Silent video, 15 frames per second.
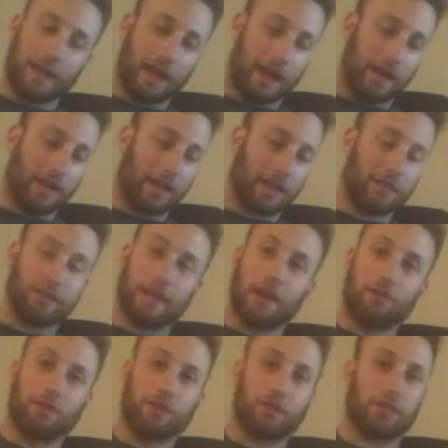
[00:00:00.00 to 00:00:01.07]
and then
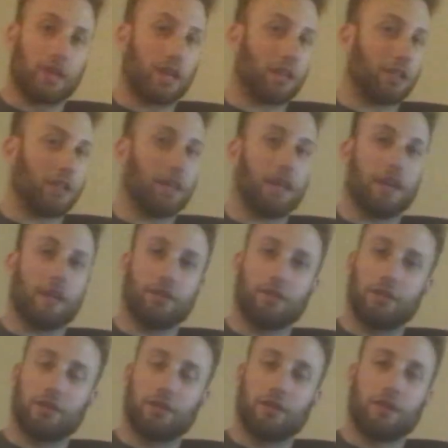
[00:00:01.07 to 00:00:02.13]
down a second again.
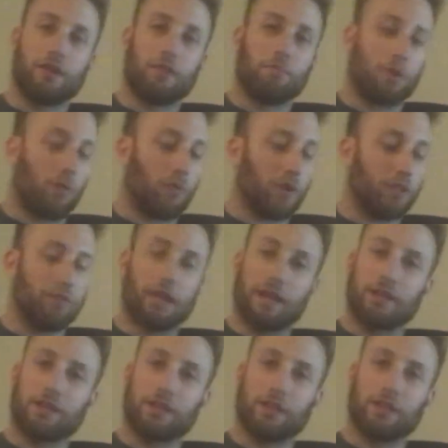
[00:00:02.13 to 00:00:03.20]
But when you
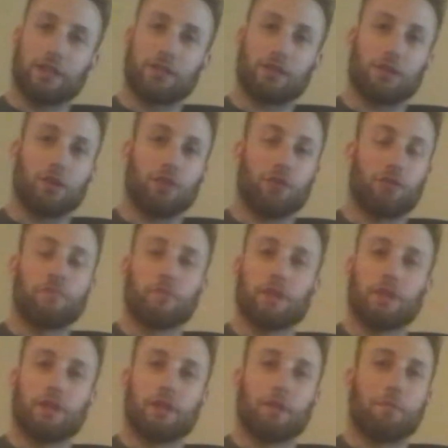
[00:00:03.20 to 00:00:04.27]
get to this
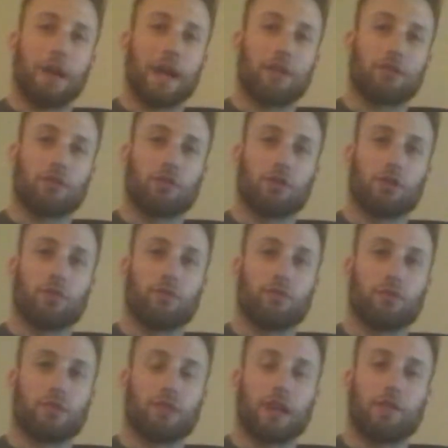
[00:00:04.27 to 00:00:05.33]
note, the pattern starts
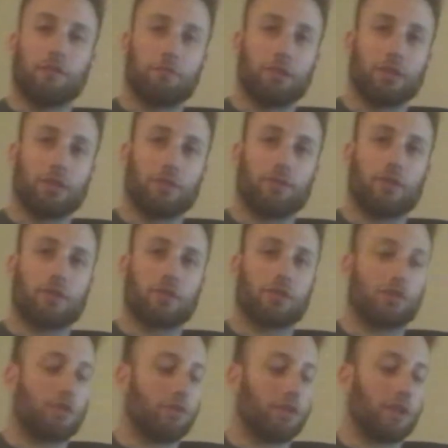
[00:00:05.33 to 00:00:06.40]
over, so that would be like the
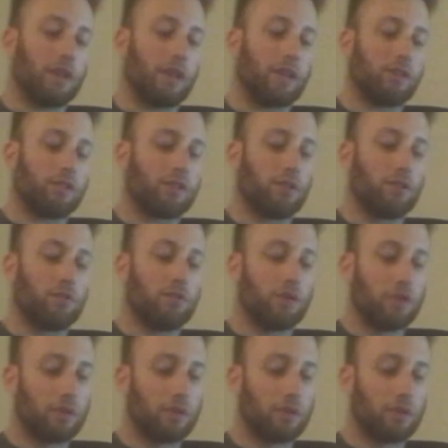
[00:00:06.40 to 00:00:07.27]
first note again. So,